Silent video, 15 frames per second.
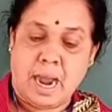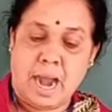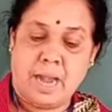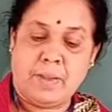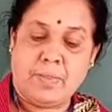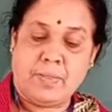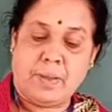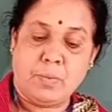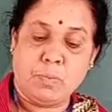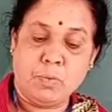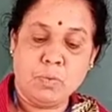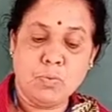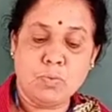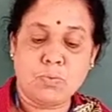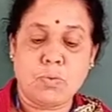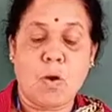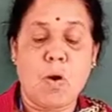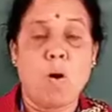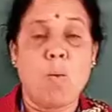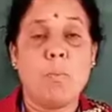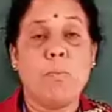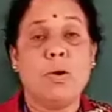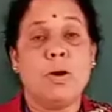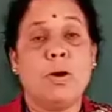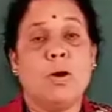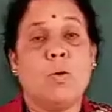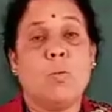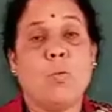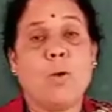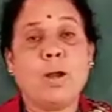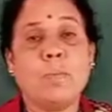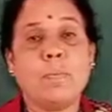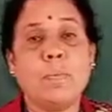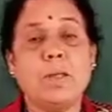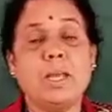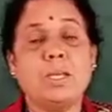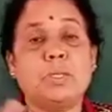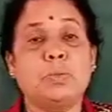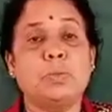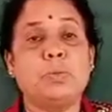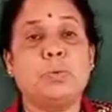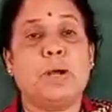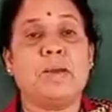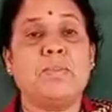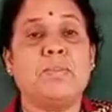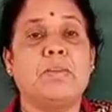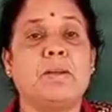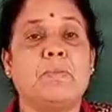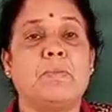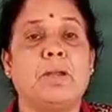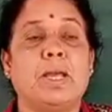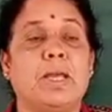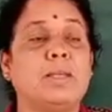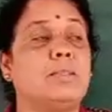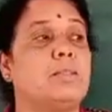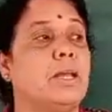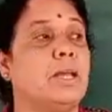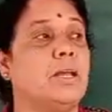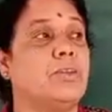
and they moved from one place to another place